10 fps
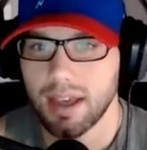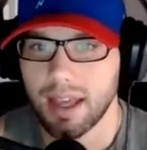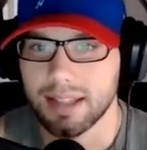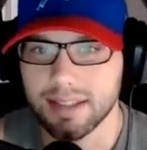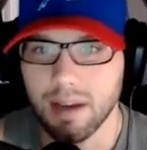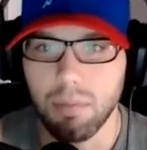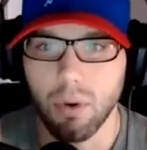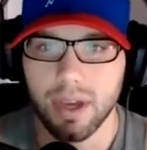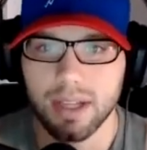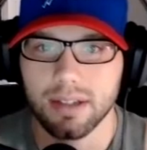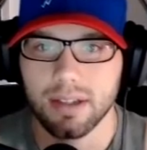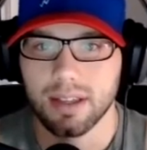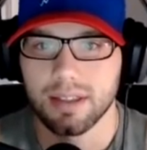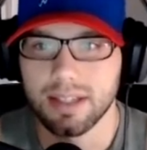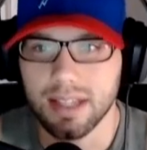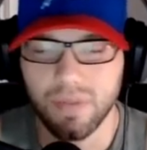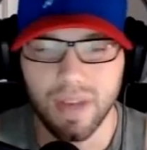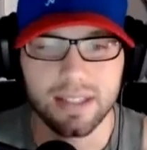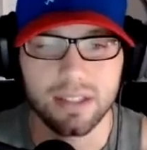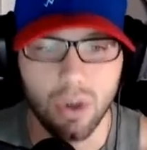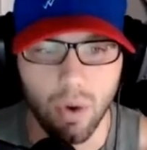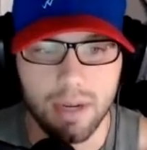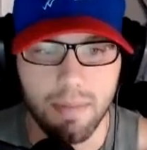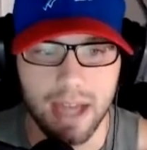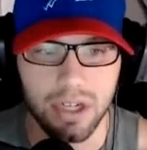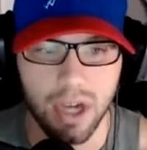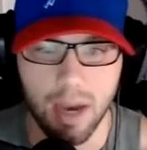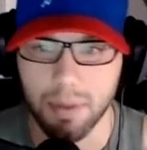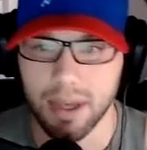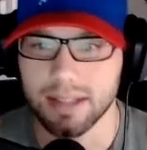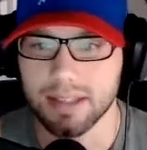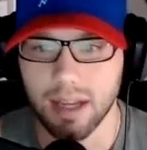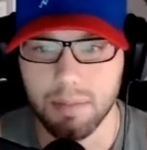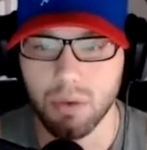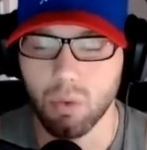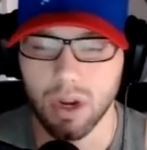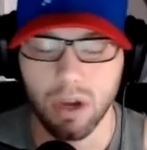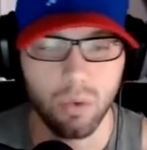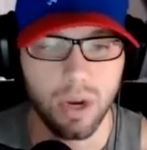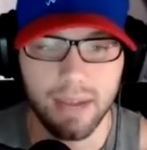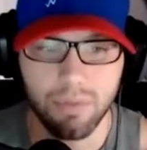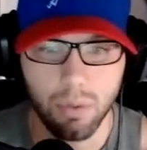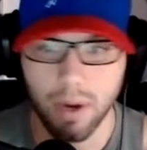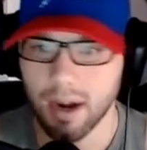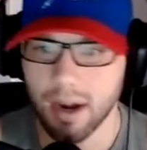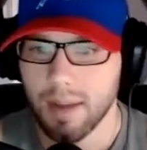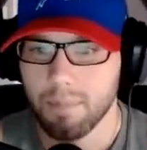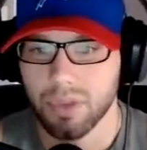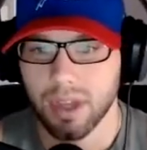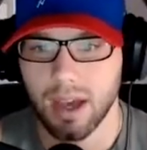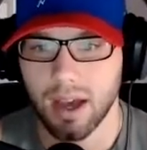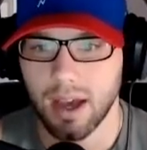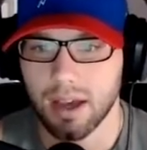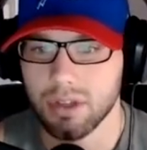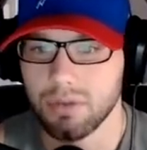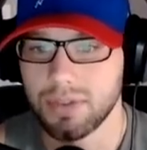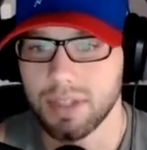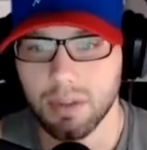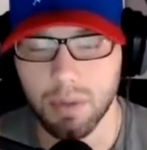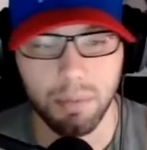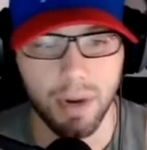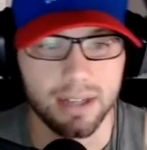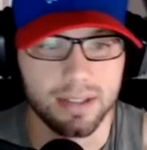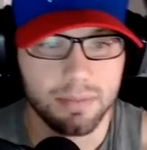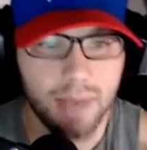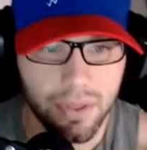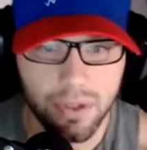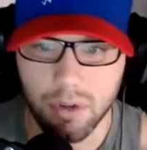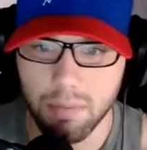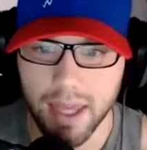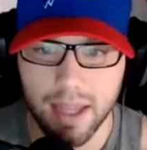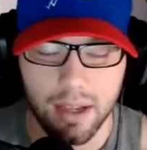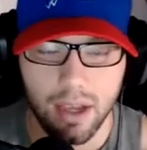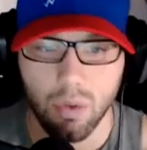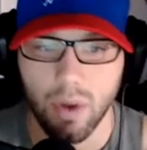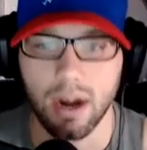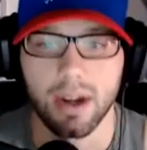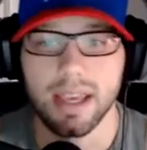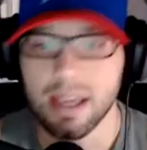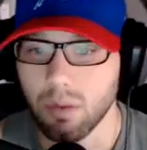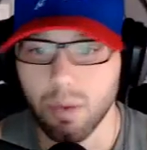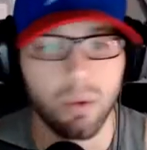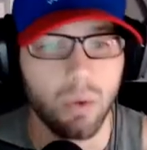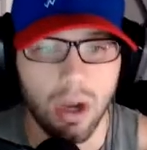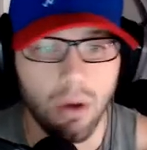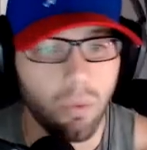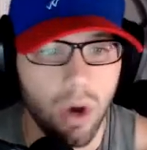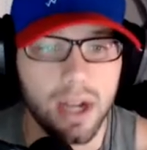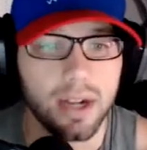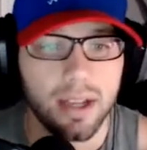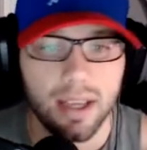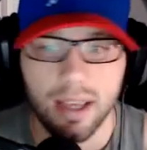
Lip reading: at some point the defense is going to match up. It's going to be one-on-one everywhere. You've seen it with Brandon Smith a little bit, where he can win one-on-one